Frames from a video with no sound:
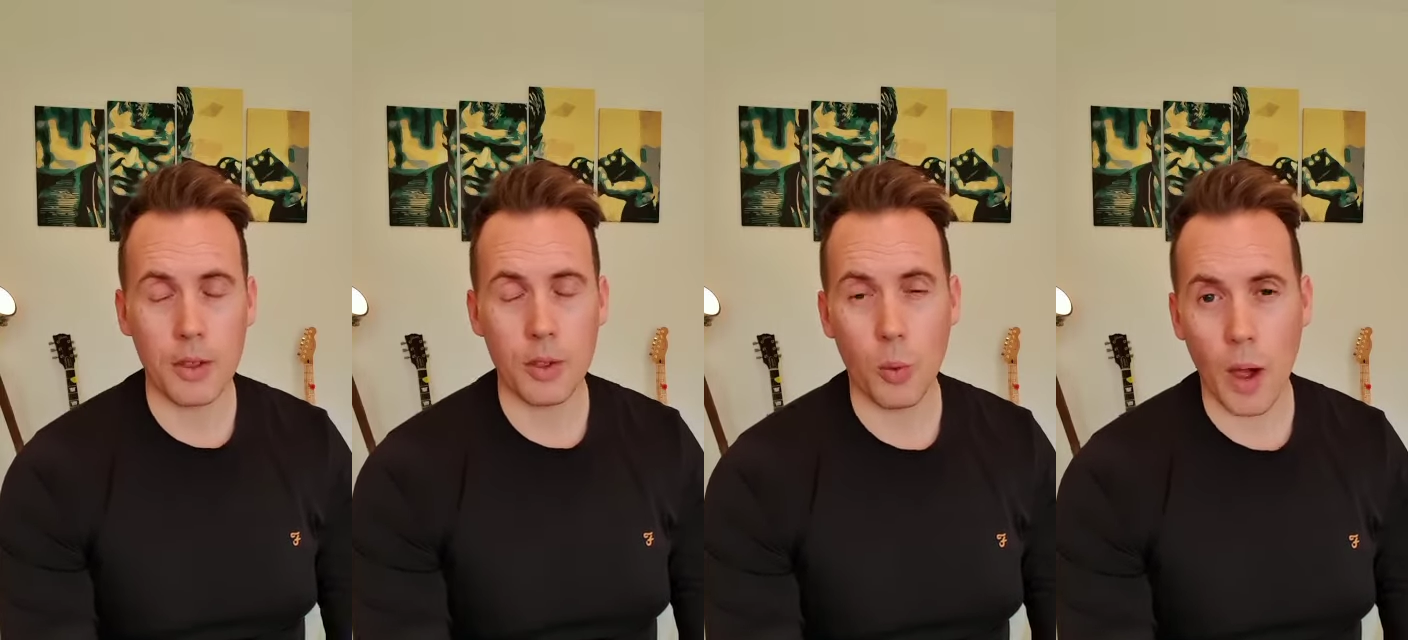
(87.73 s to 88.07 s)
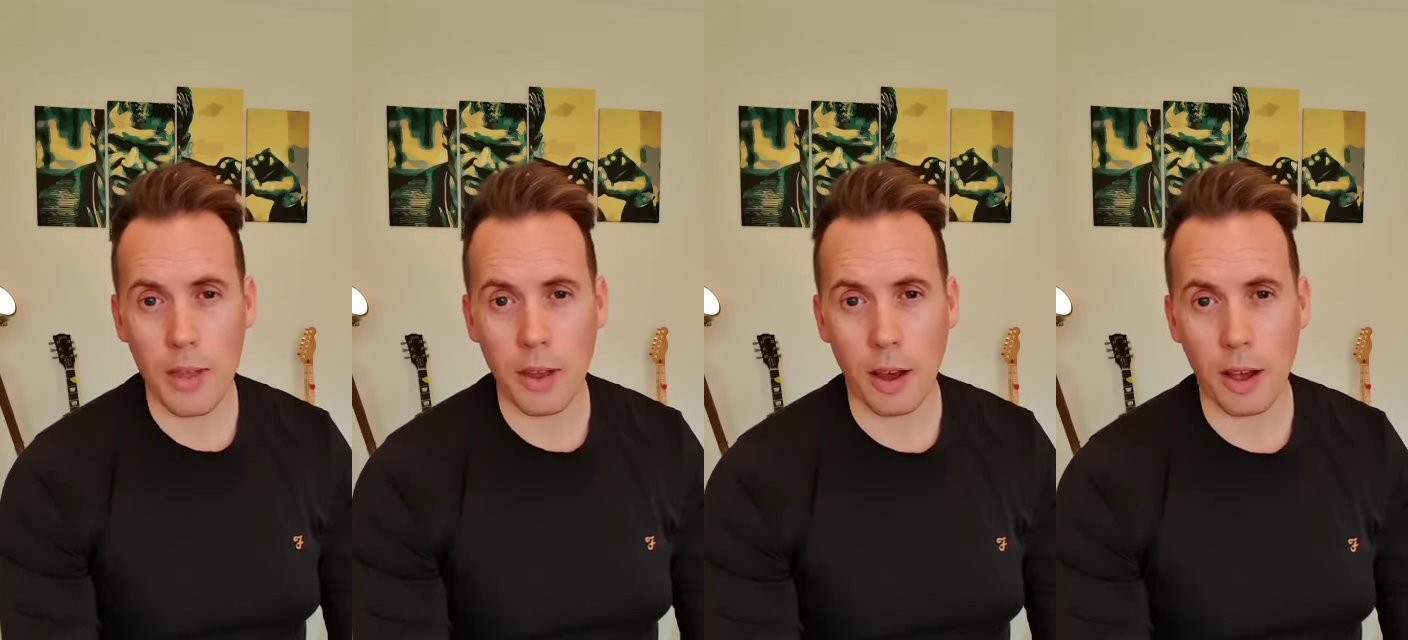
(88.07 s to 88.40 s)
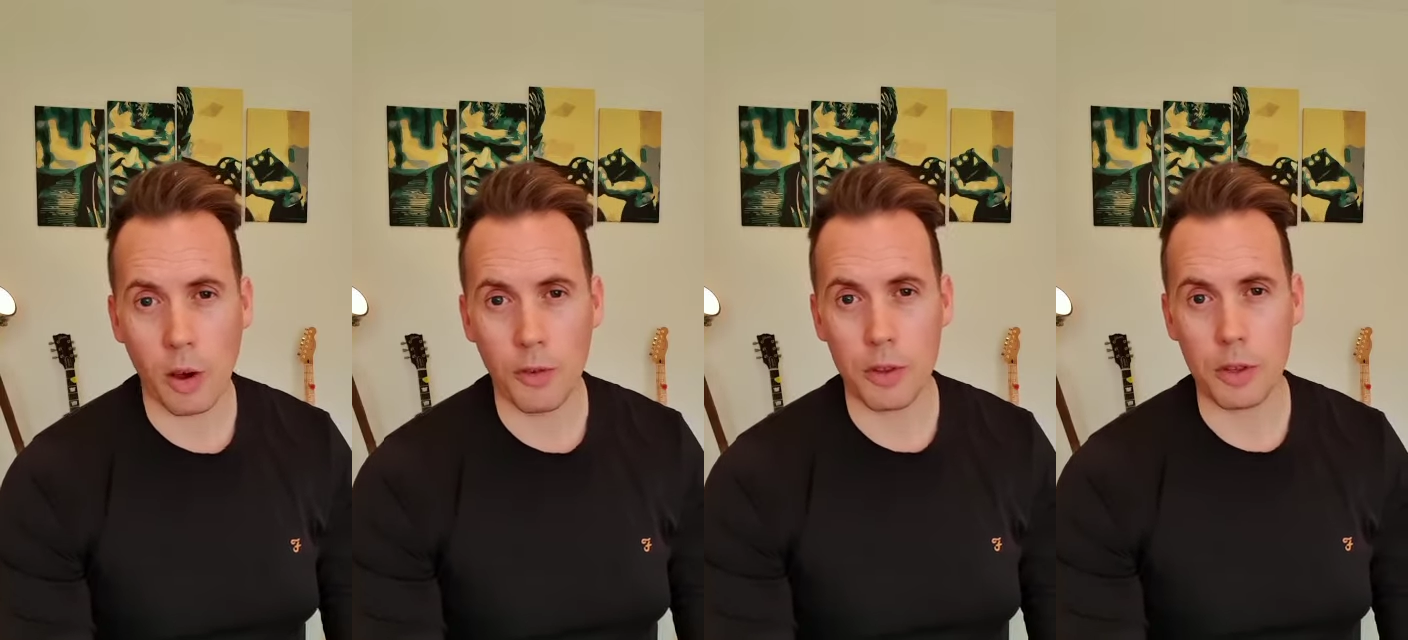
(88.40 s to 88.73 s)
The way that I
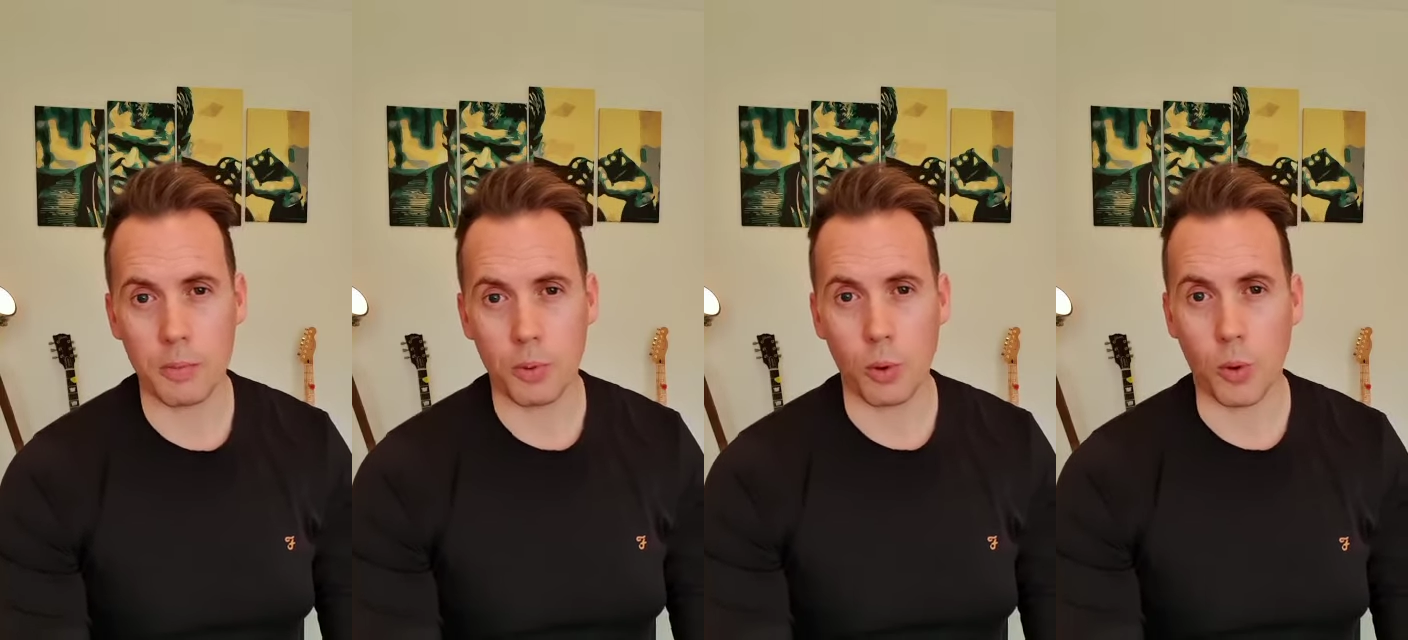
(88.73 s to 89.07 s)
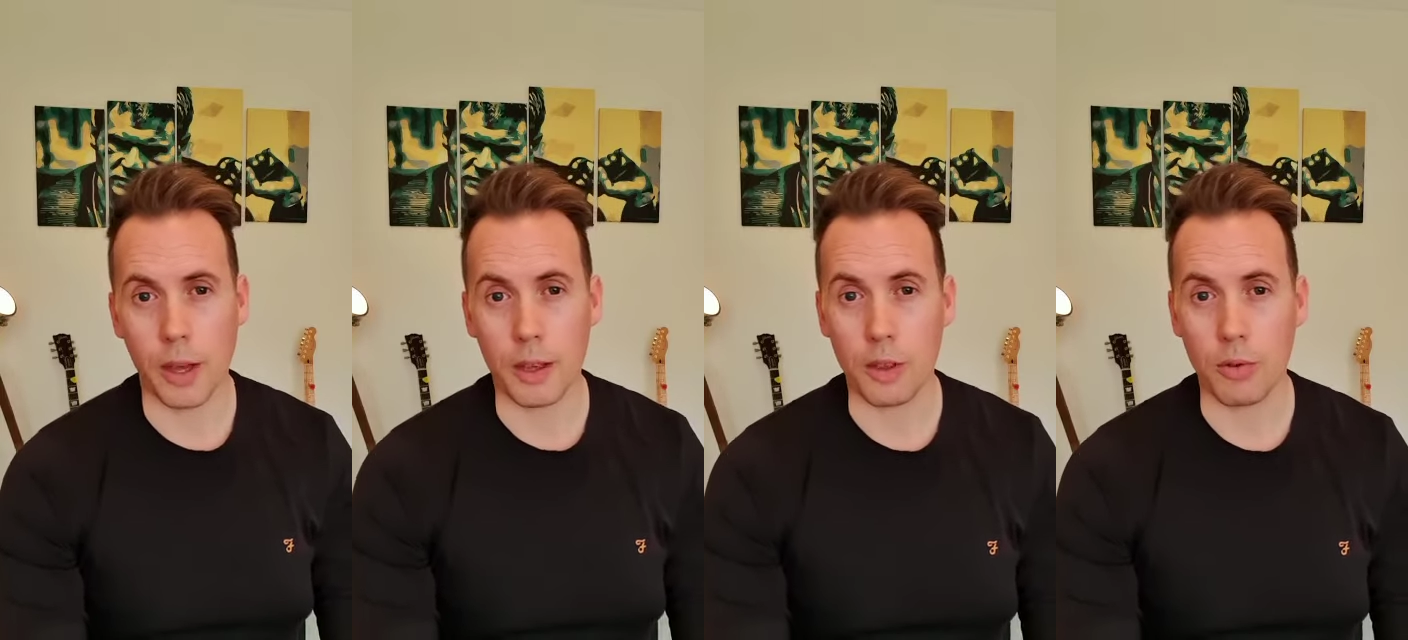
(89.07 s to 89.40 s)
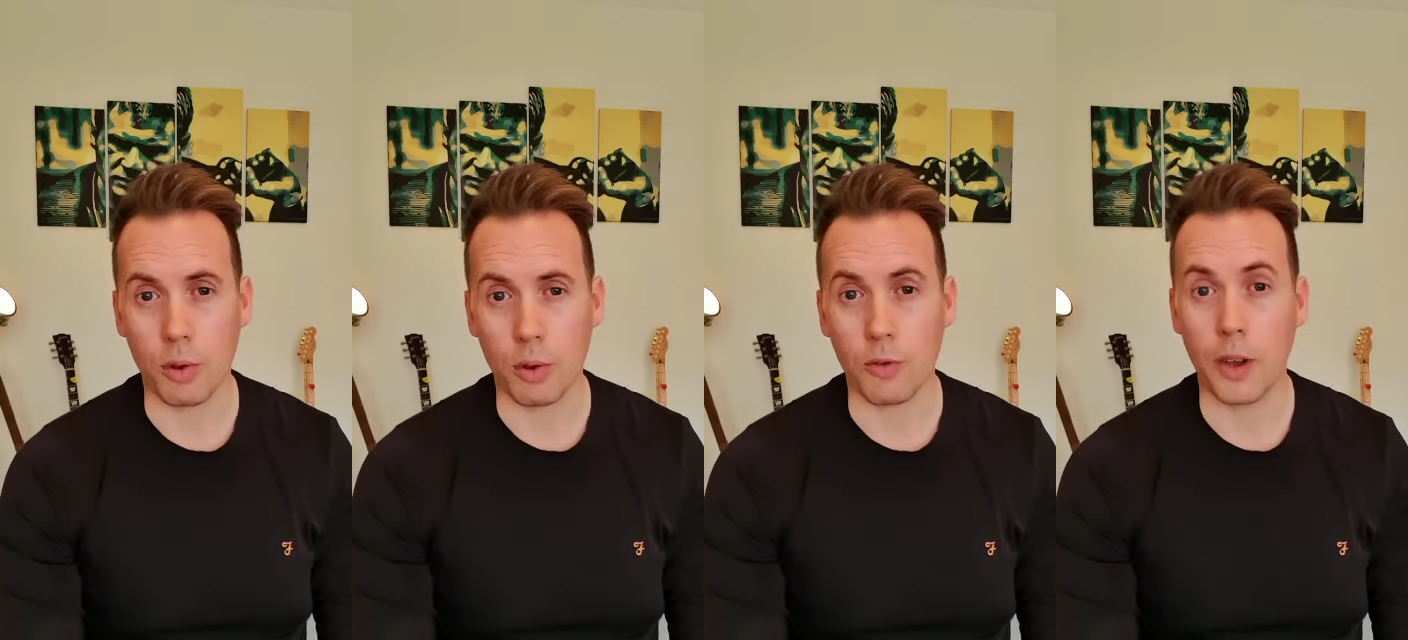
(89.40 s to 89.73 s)
offer support is
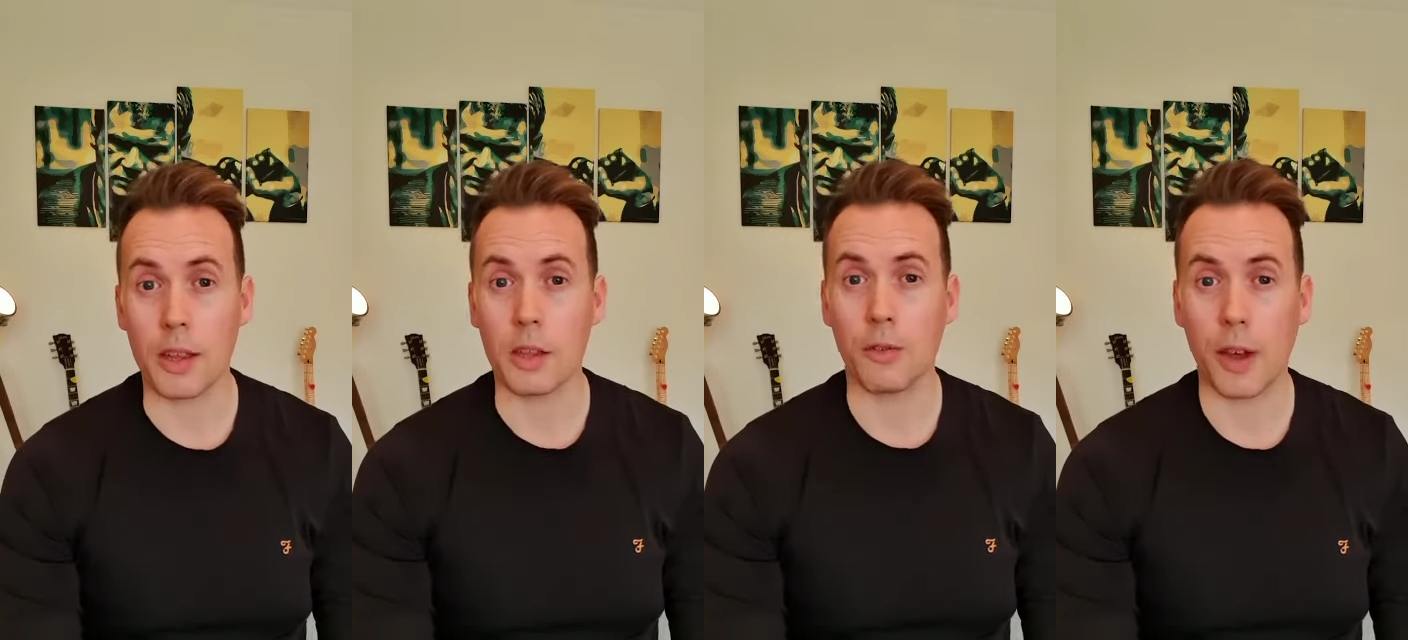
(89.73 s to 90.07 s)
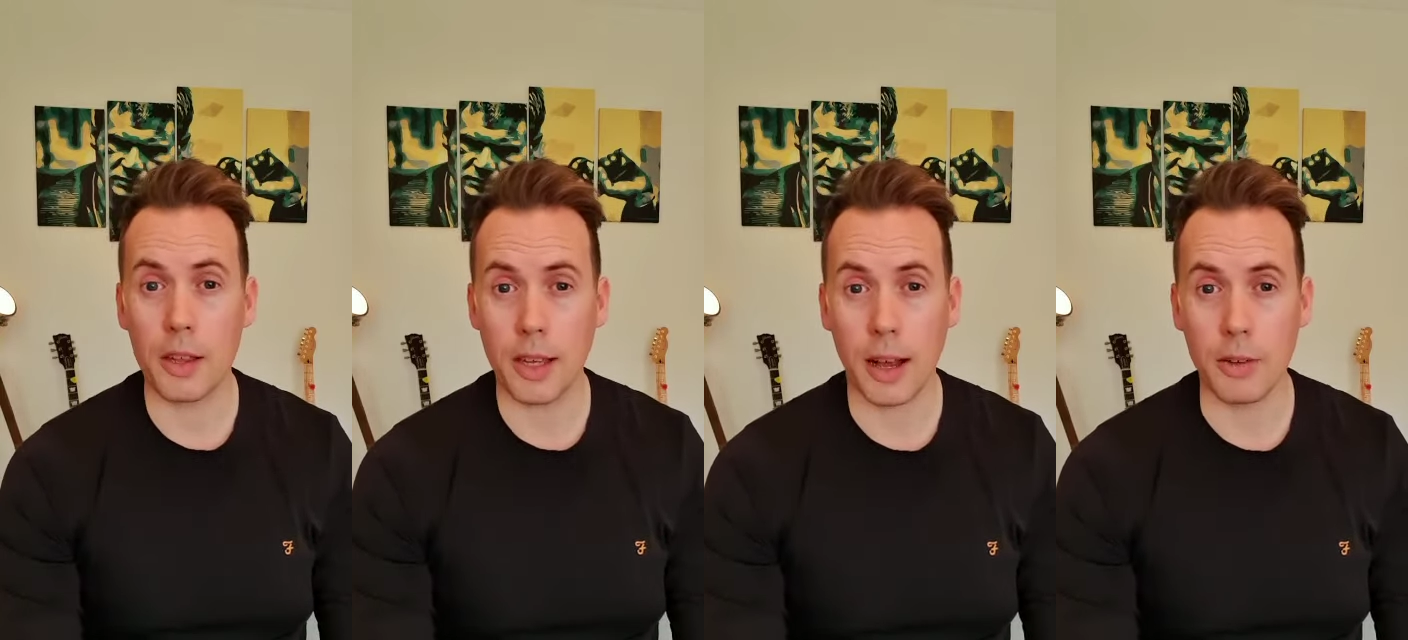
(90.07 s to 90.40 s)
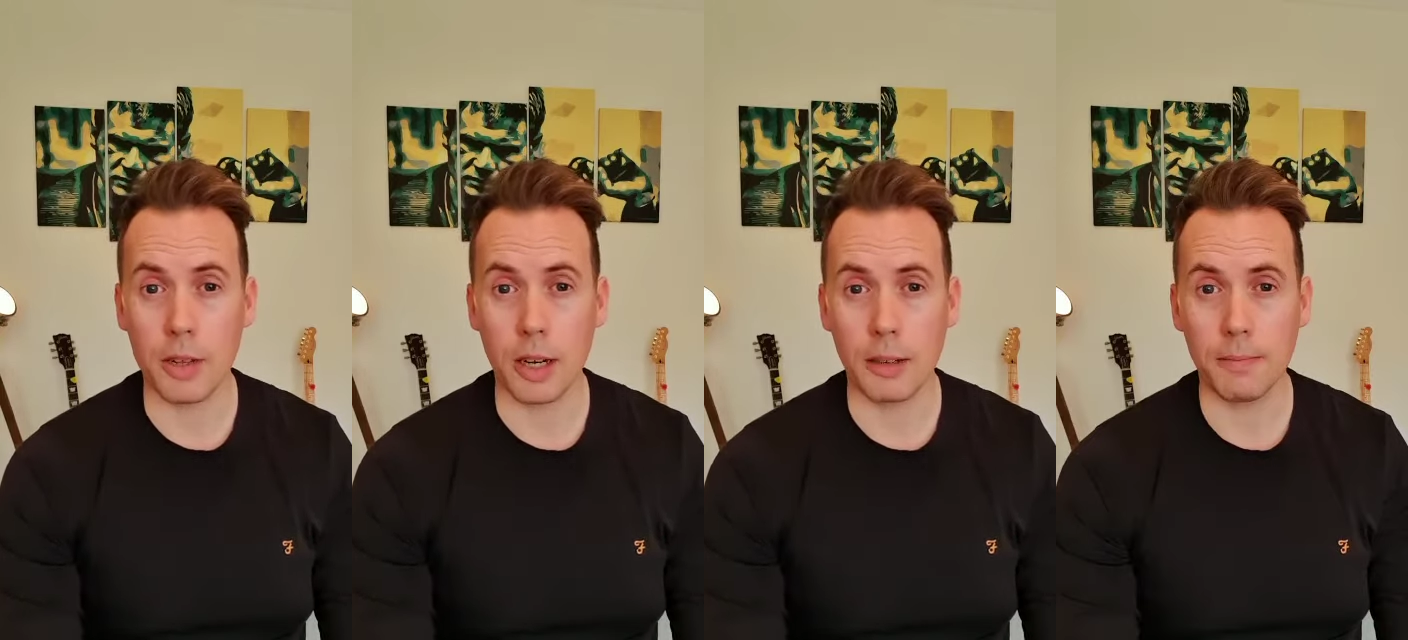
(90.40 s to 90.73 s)
through face-to-face
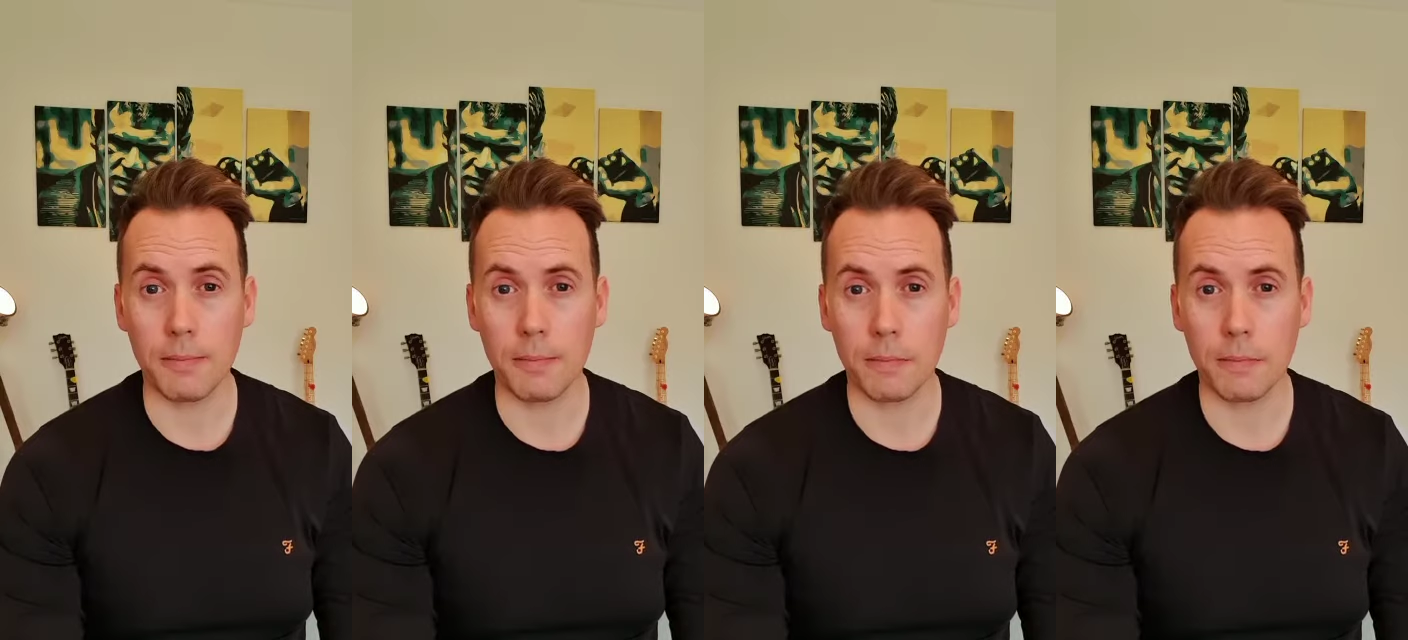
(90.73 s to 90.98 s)
counselling.